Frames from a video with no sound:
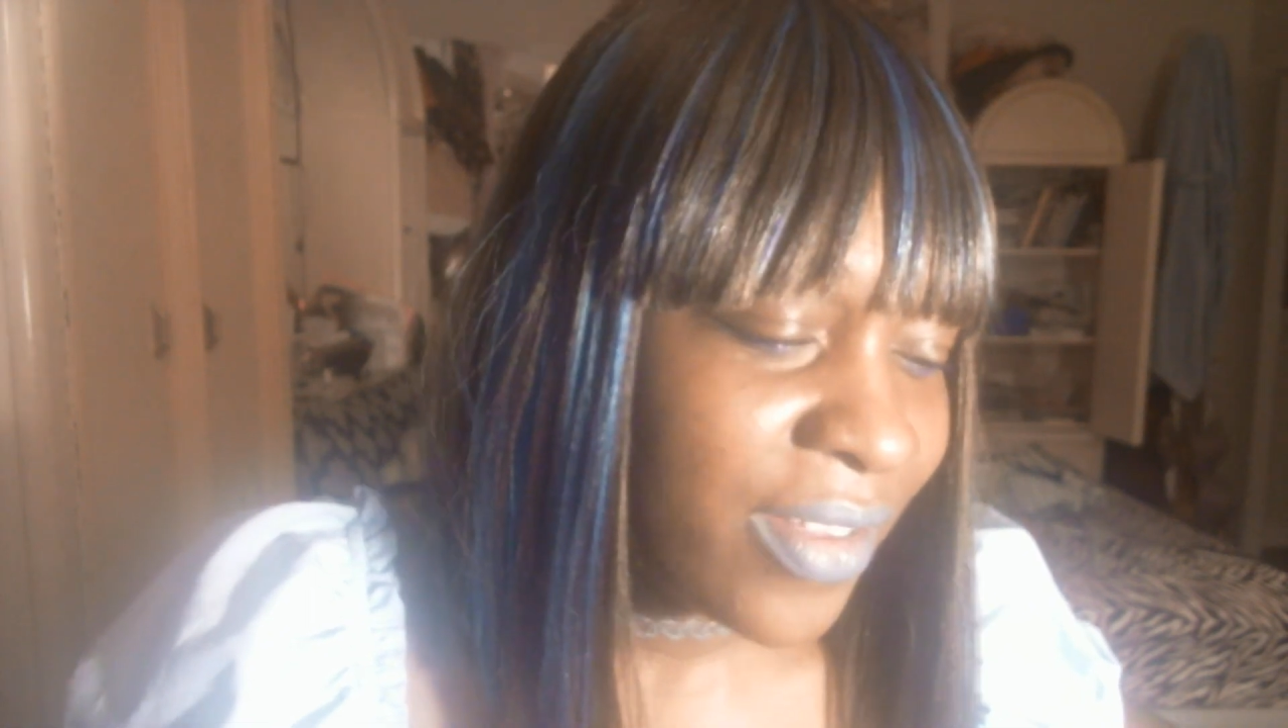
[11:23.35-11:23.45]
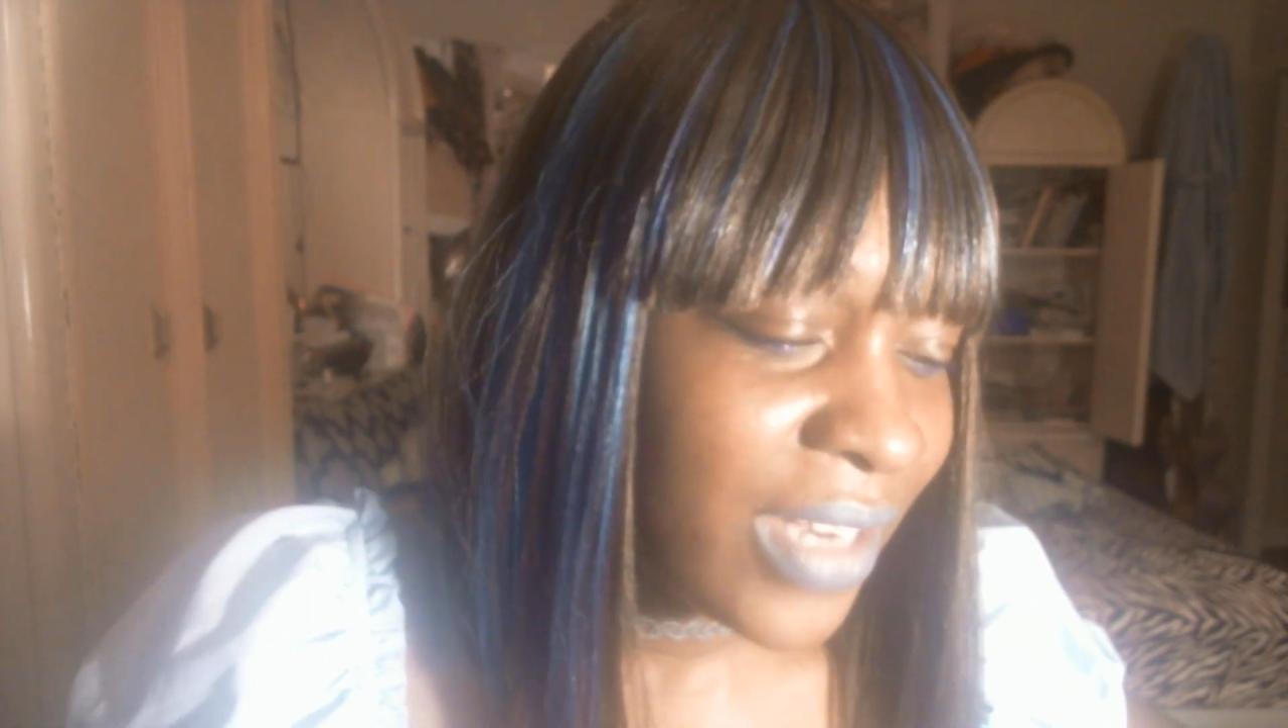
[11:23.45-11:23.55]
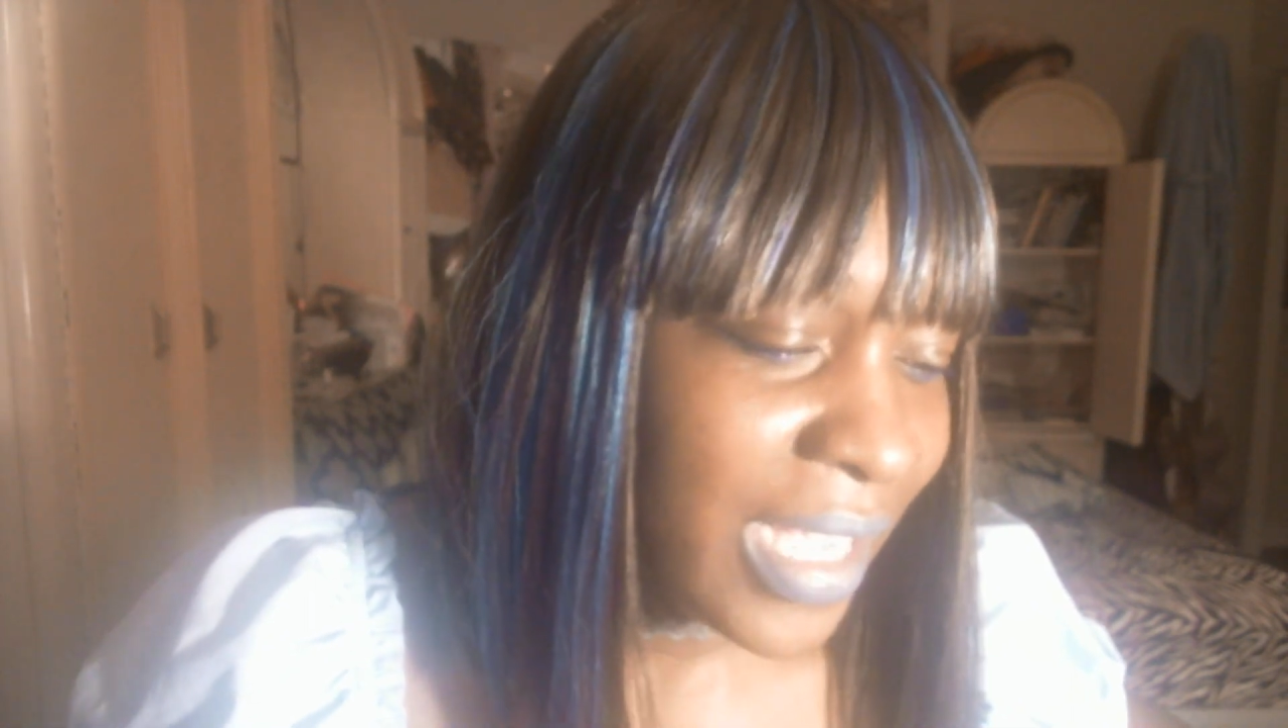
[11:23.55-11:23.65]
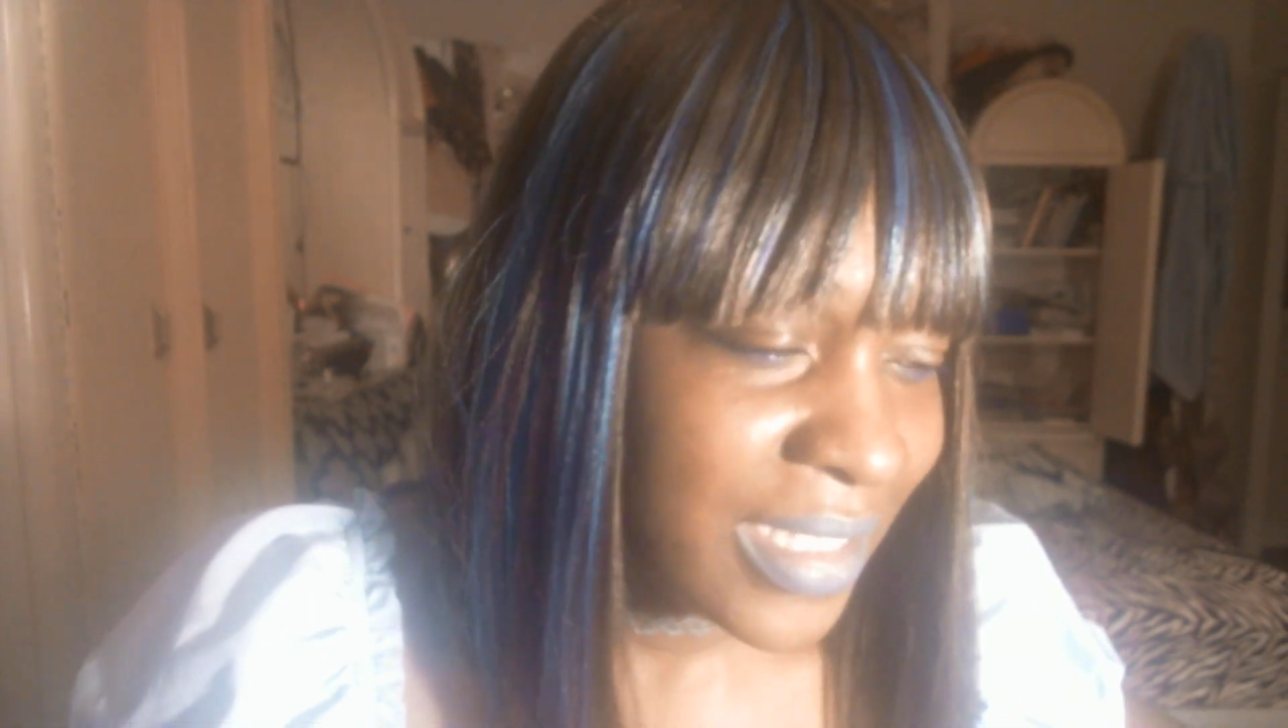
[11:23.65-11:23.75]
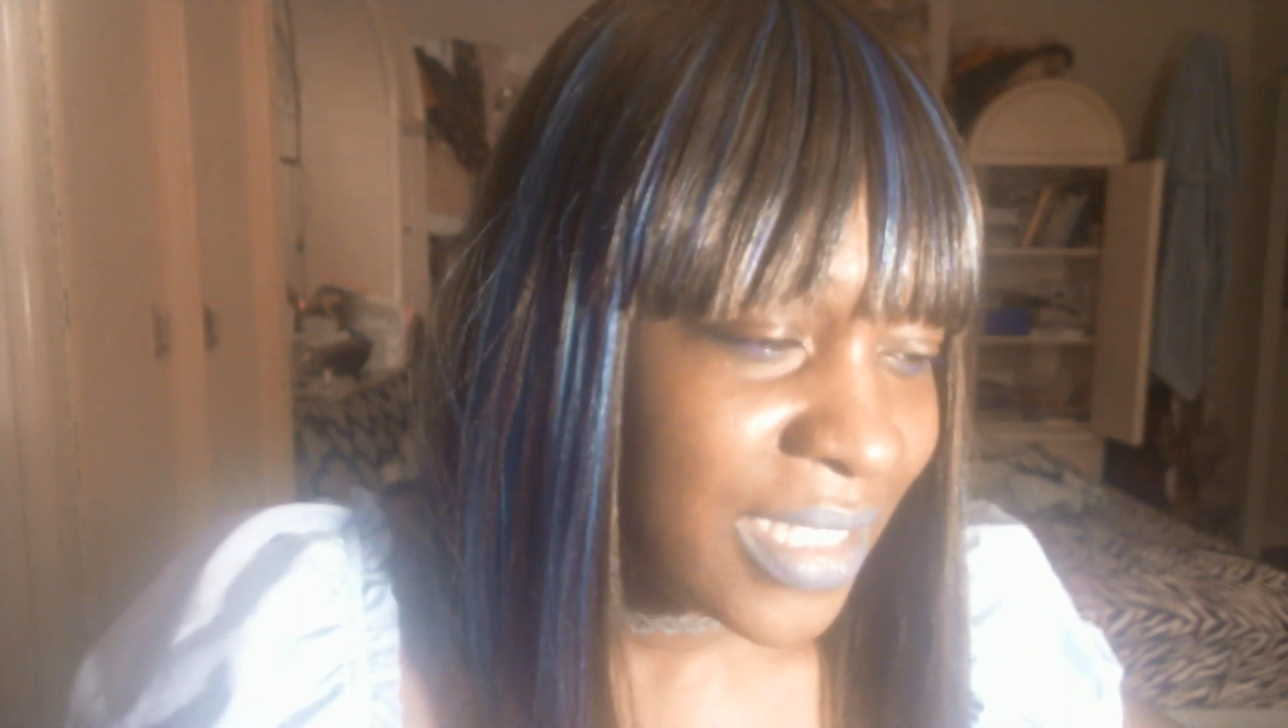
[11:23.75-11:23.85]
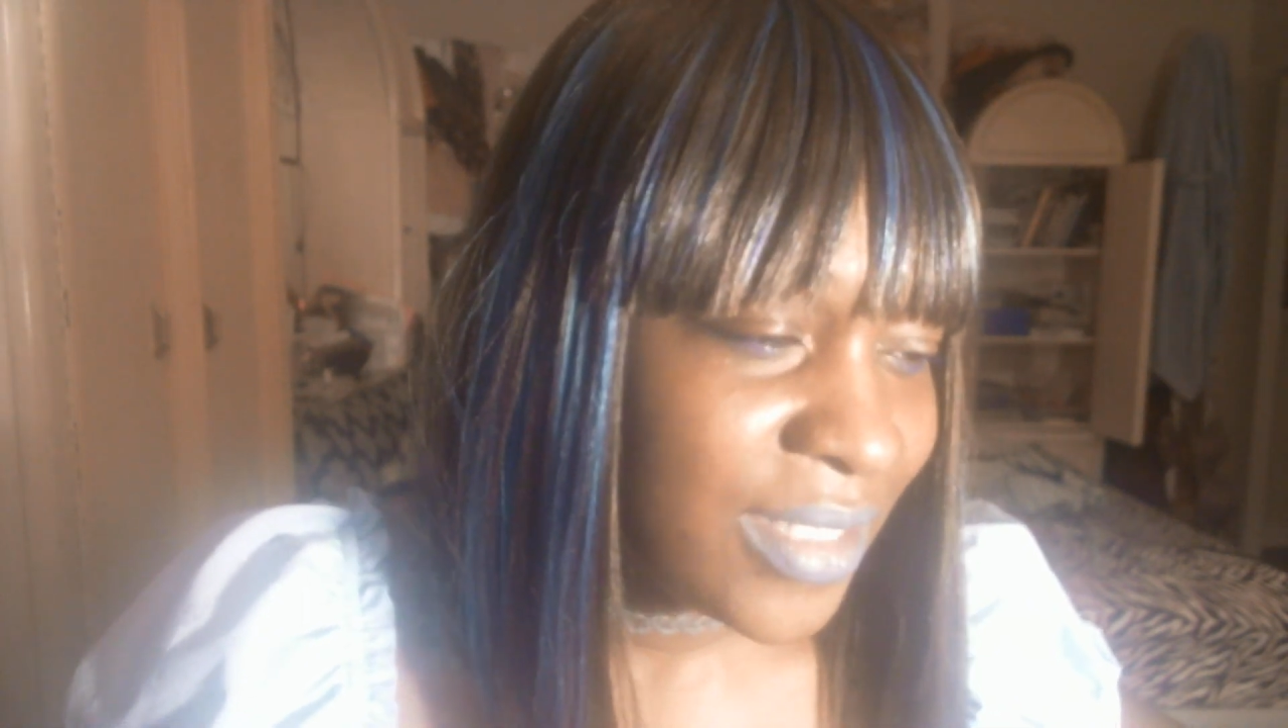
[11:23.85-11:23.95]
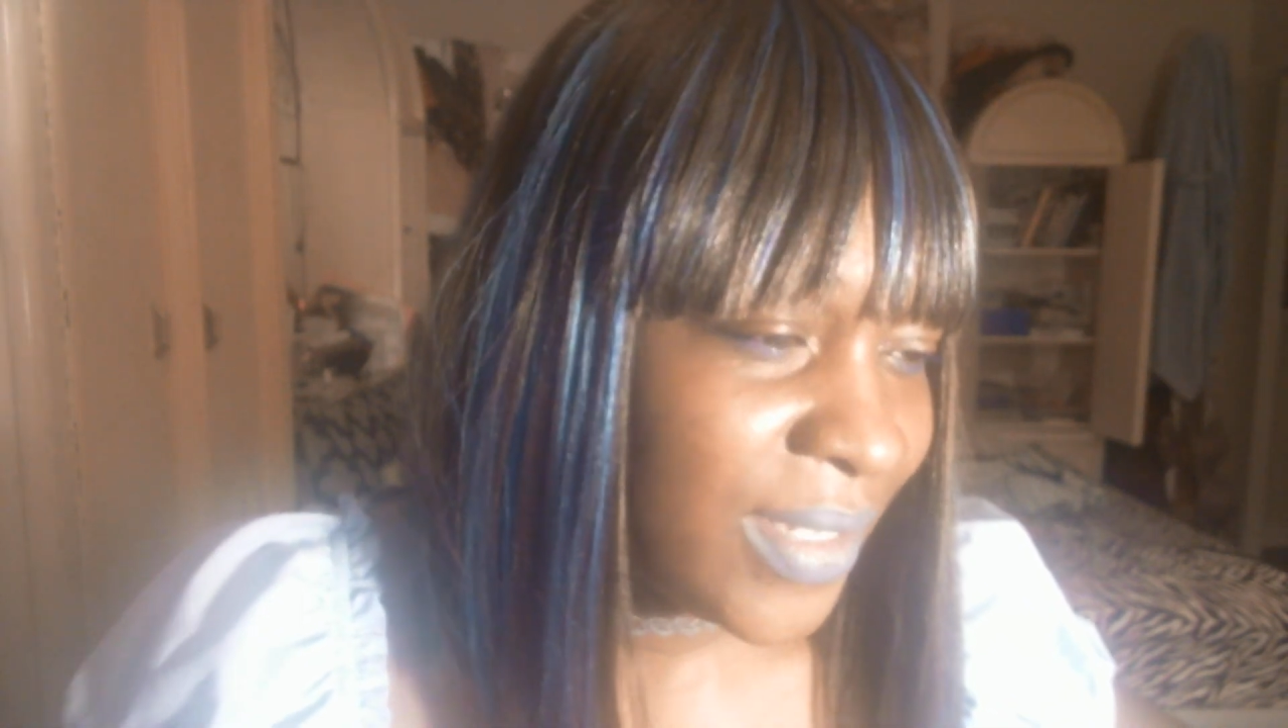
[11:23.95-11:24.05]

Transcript: gonna like this